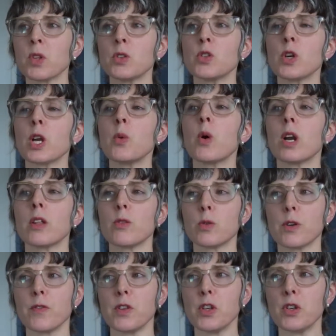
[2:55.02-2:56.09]
During one of the
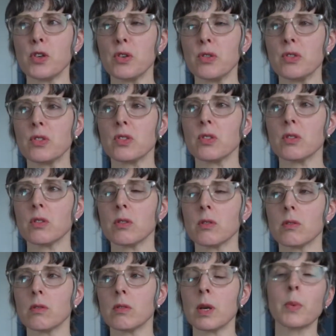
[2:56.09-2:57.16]
reviews,
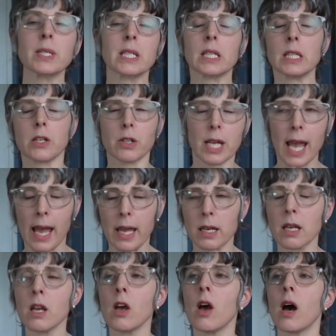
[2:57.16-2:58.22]
it wasn't clear
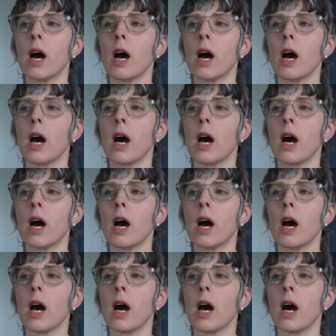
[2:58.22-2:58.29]
yet,